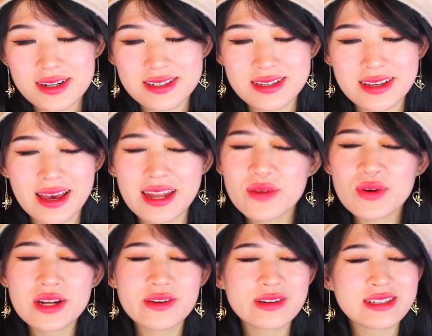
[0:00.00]
Honestly,
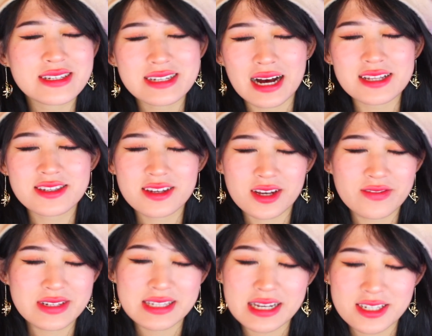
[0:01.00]
anyone who starts the
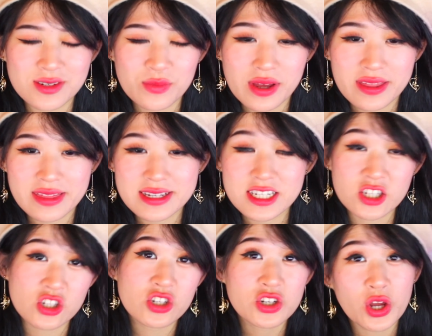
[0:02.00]
conversation with,
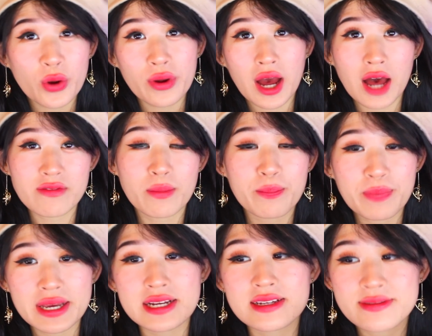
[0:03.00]
did you know I have a
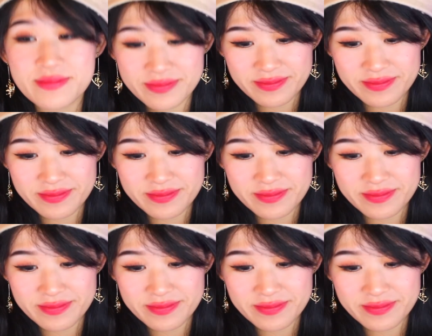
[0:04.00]
big...